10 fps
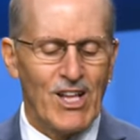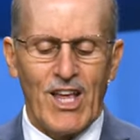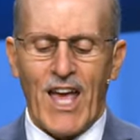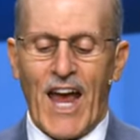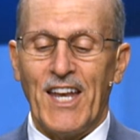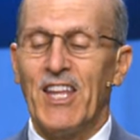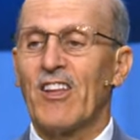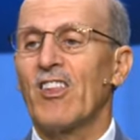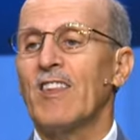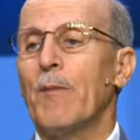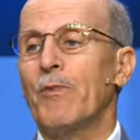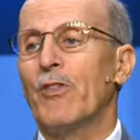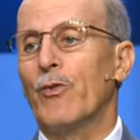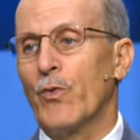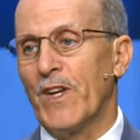And he accepted
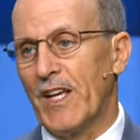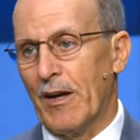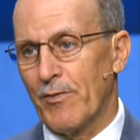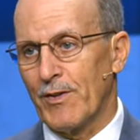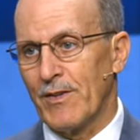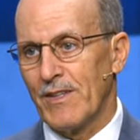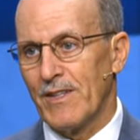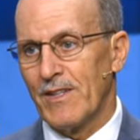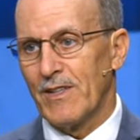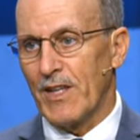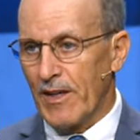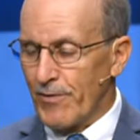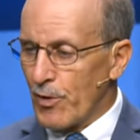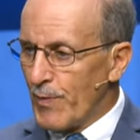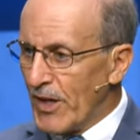the free gift. The gift
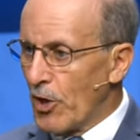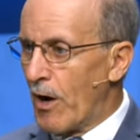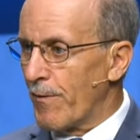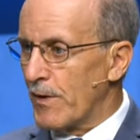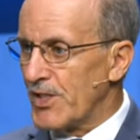is being offered.